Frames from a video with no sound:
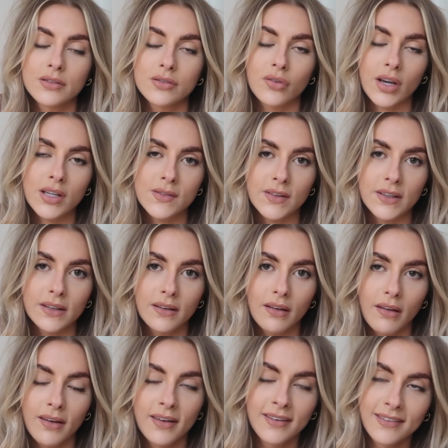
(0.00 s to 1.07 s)
stressful.
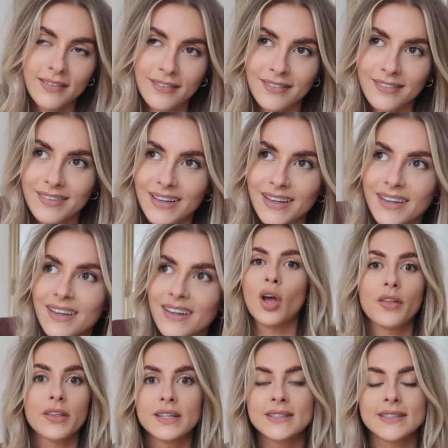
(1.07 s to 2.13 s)

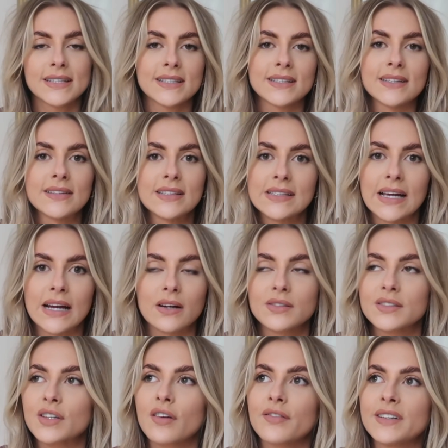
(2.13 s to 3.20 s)
Nothing's easy in this
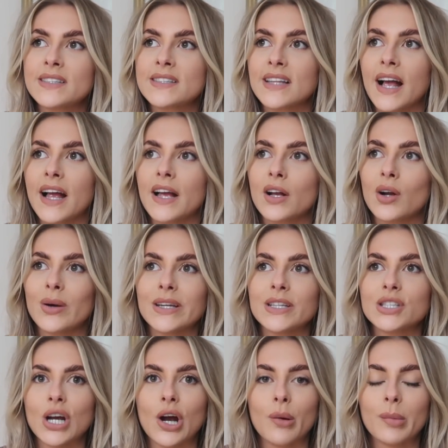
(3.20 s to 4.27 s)
house, nothing's like a
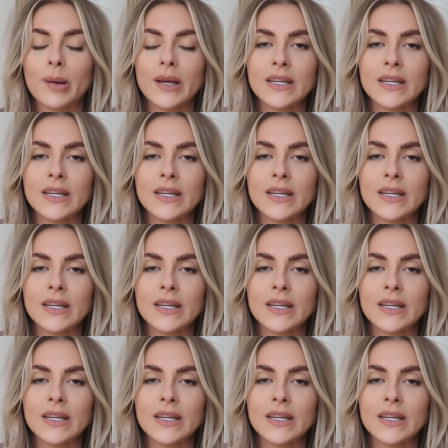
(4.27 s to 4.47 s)
quick job.